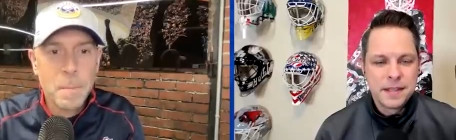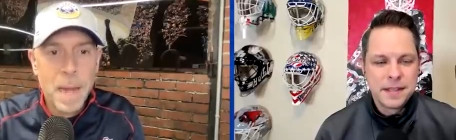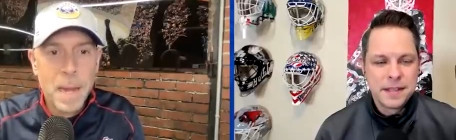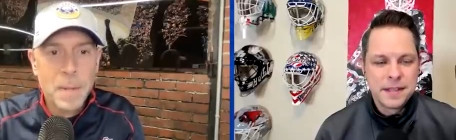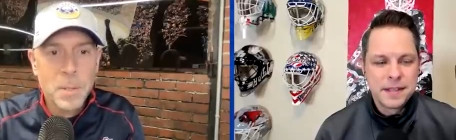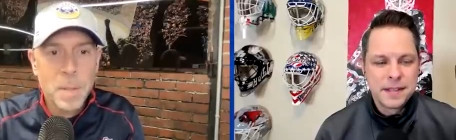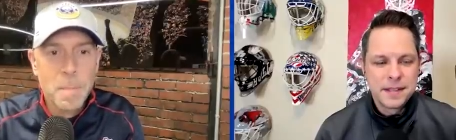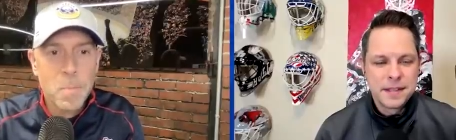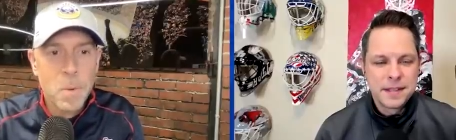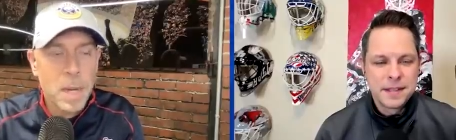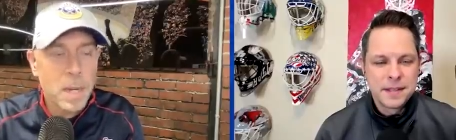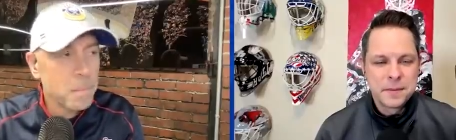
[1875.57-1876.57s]
Speaker 1: back at some
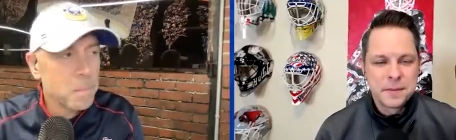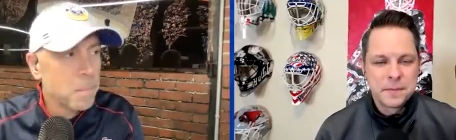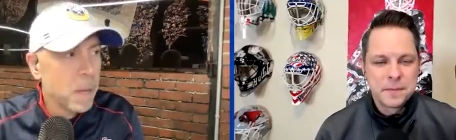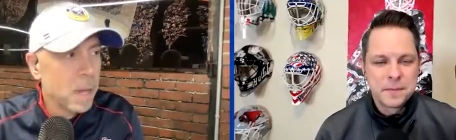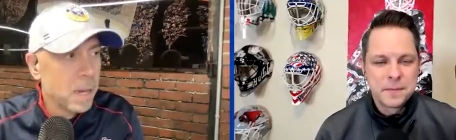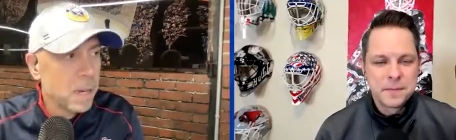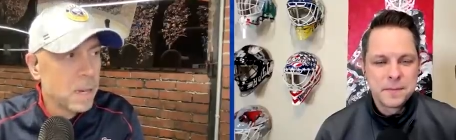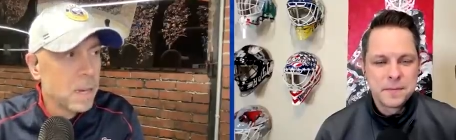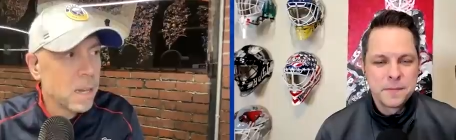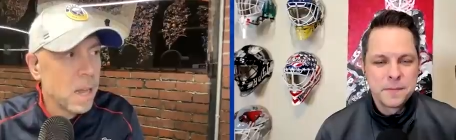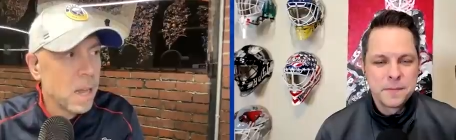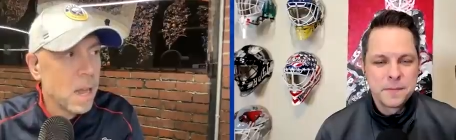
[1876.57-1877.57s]
point. But
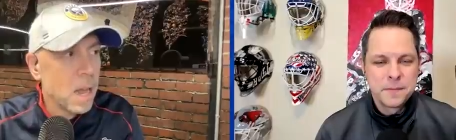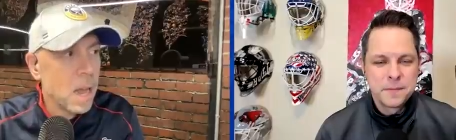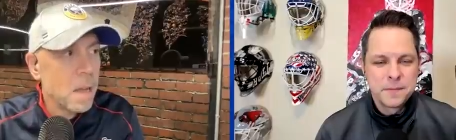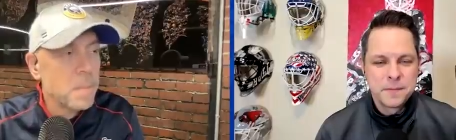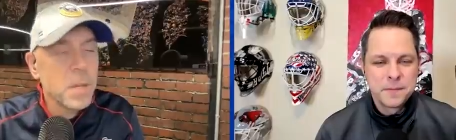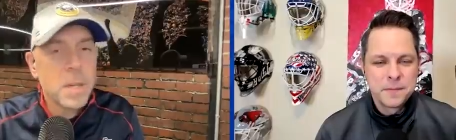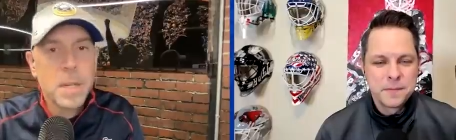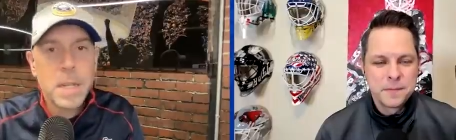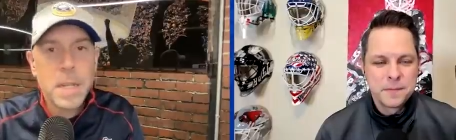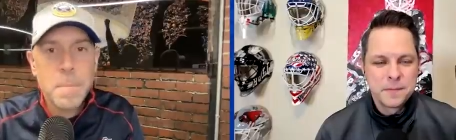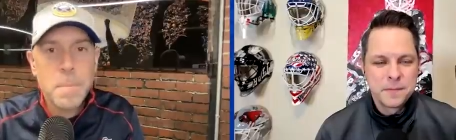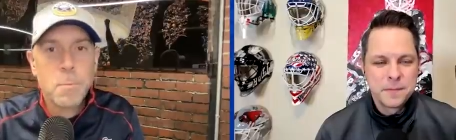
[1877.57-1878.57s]
I'm going to
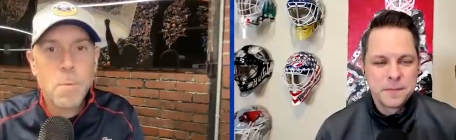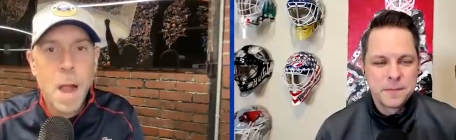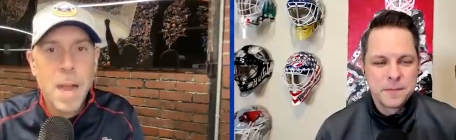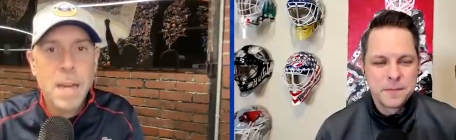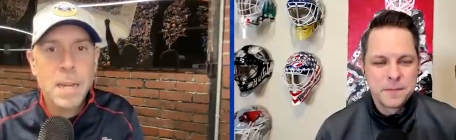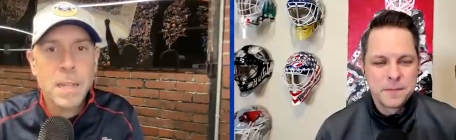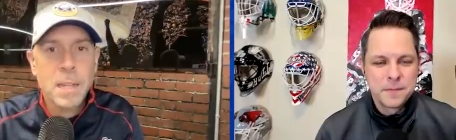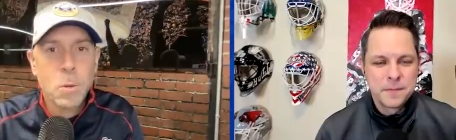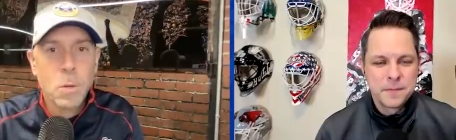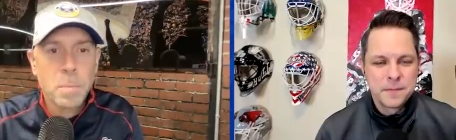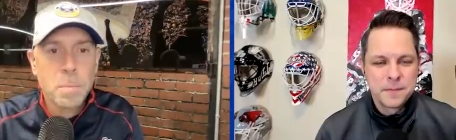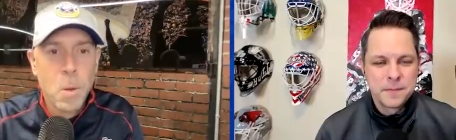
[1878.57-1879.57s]
keep riding the
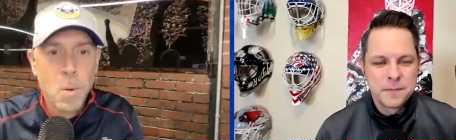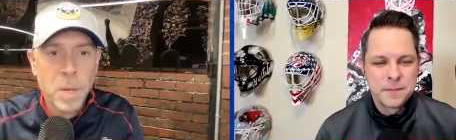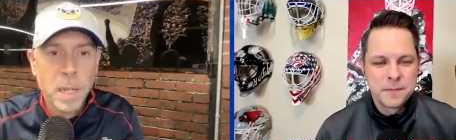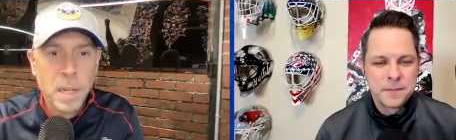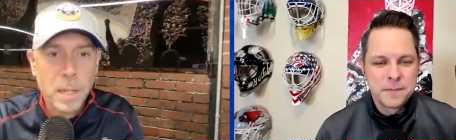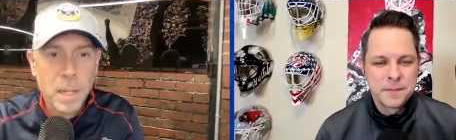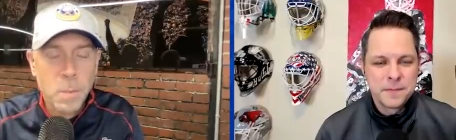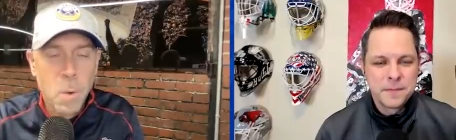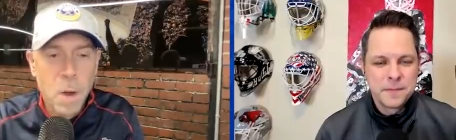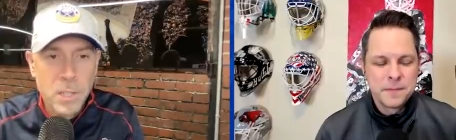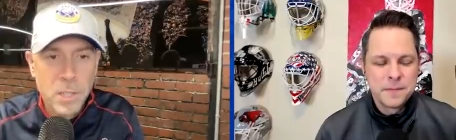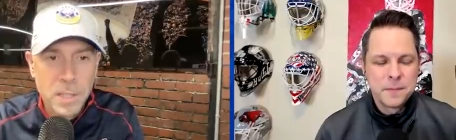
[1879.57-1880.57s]
old pony in
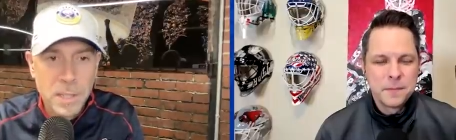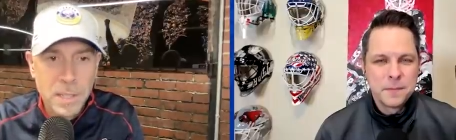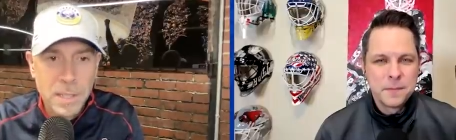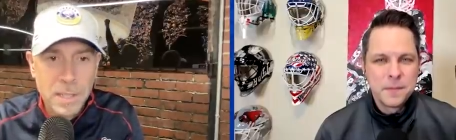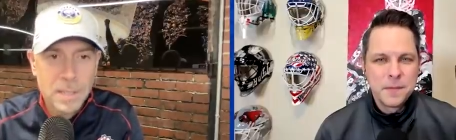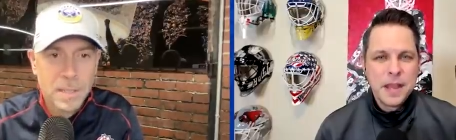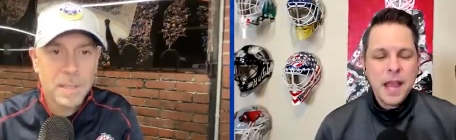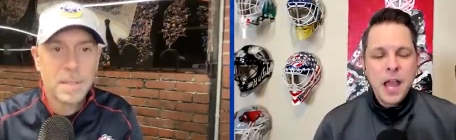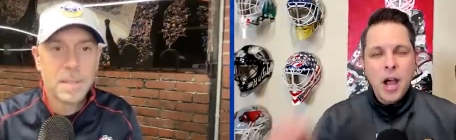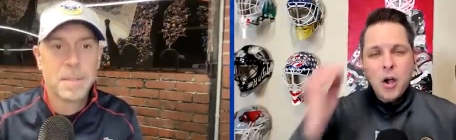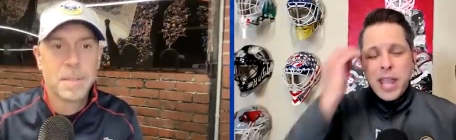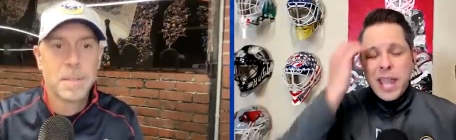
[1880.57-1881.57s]
Washington.
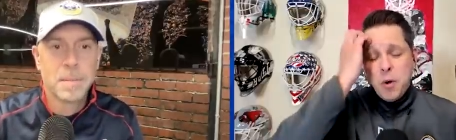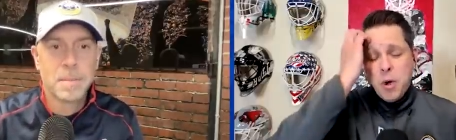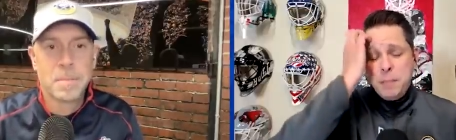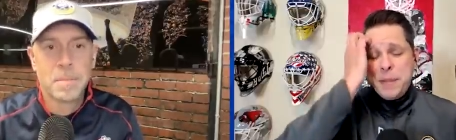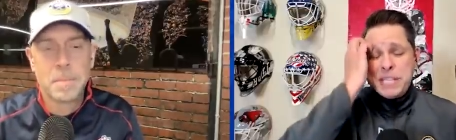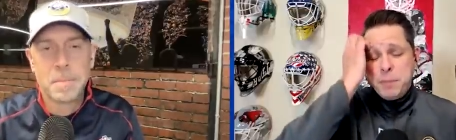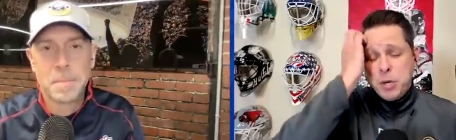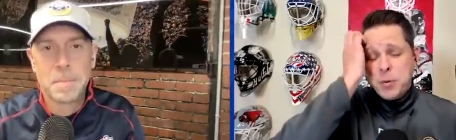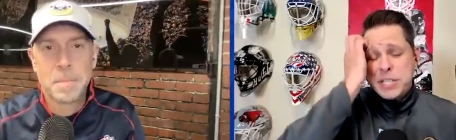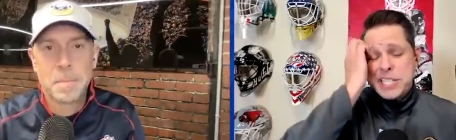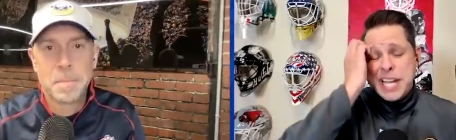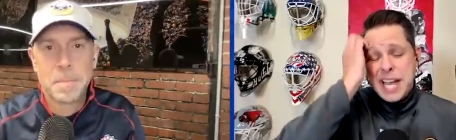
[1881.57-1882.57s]
Speaker 2: Okay, well, Pittsburgh
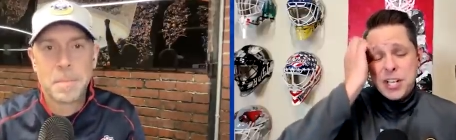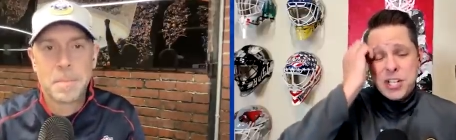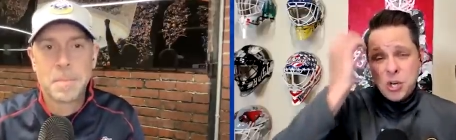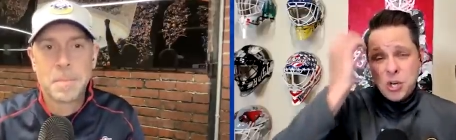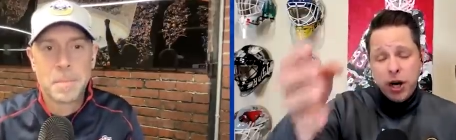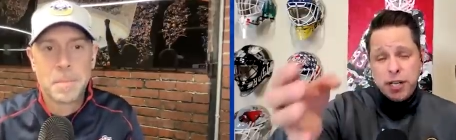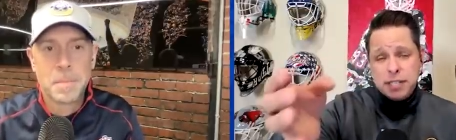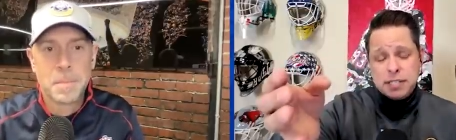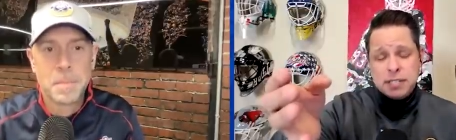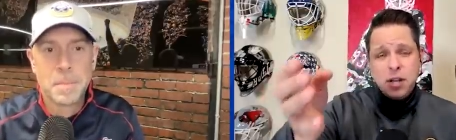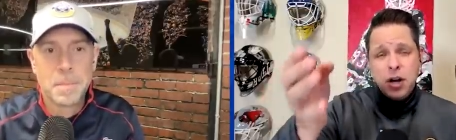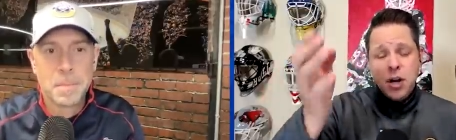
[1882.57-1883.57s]
was not a choice,
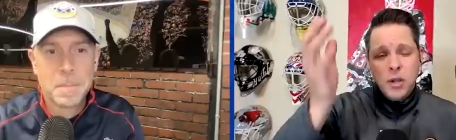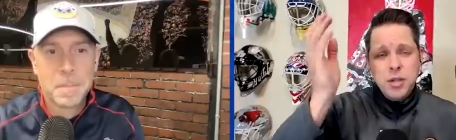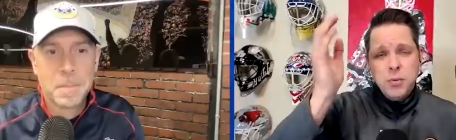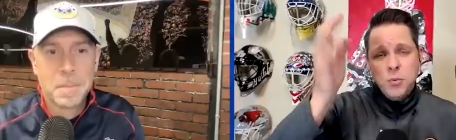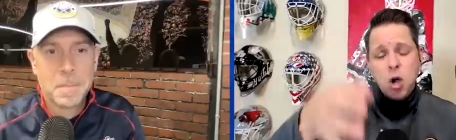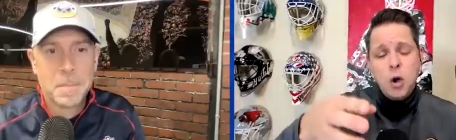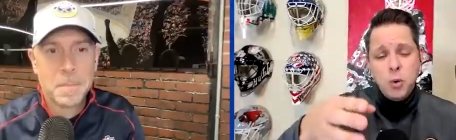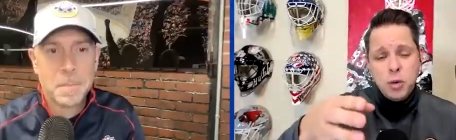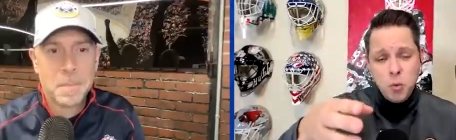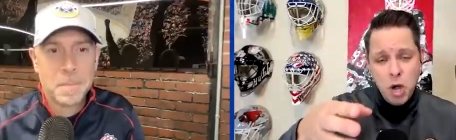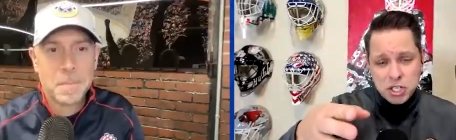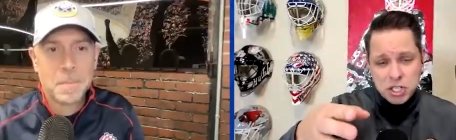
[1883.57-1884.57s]
so you go with
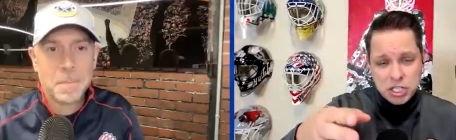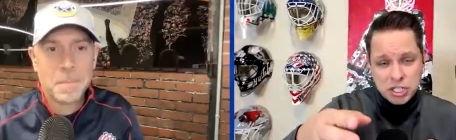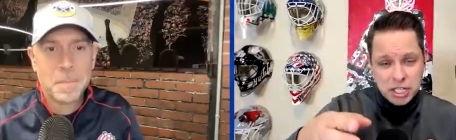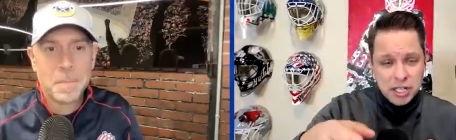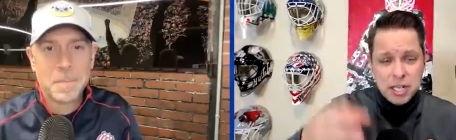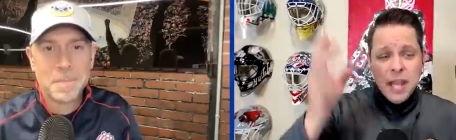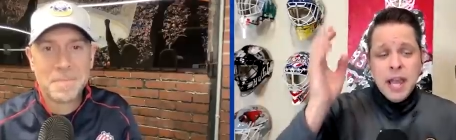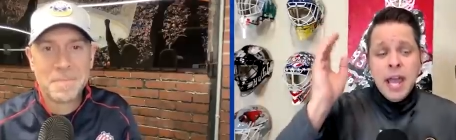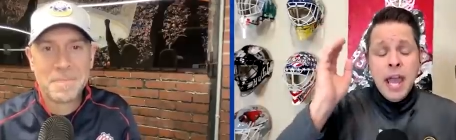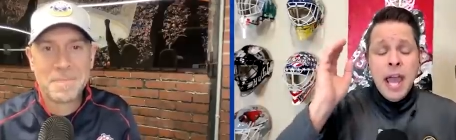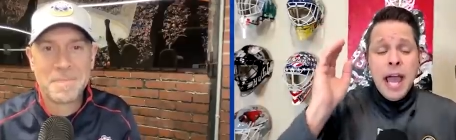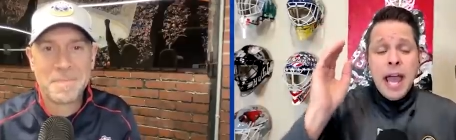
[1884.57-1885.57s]
Washington.
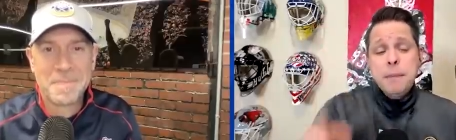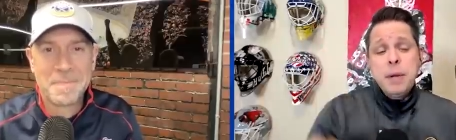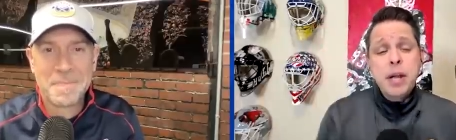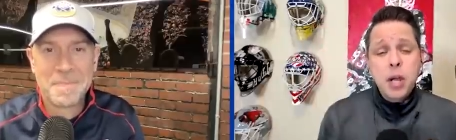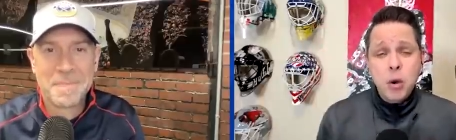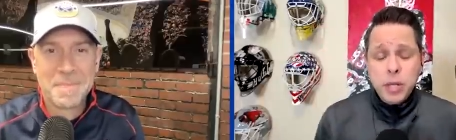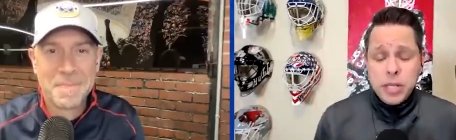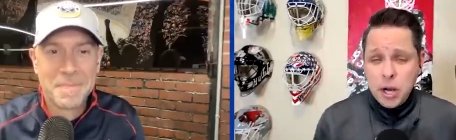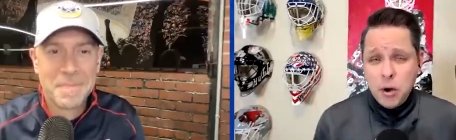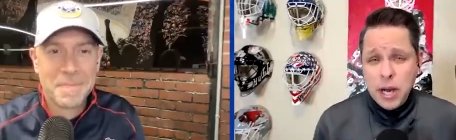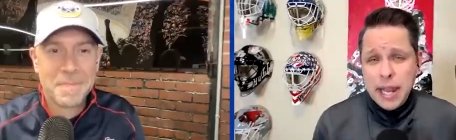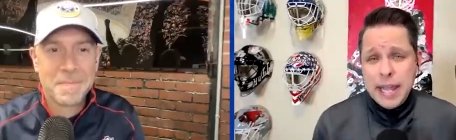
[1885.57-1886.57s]
I'm going to go with
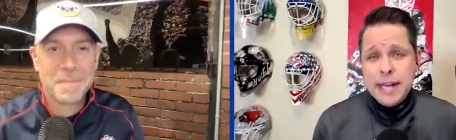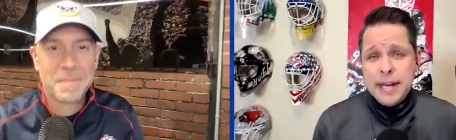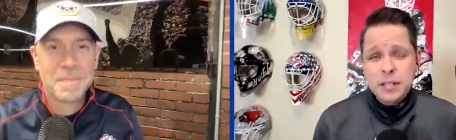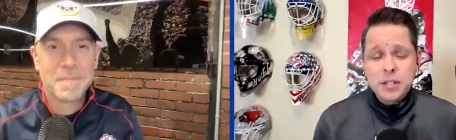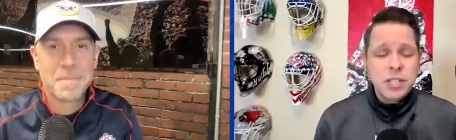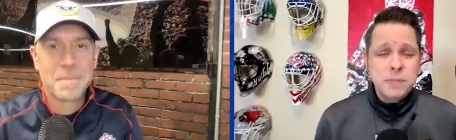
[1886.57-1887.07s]
Carolina, just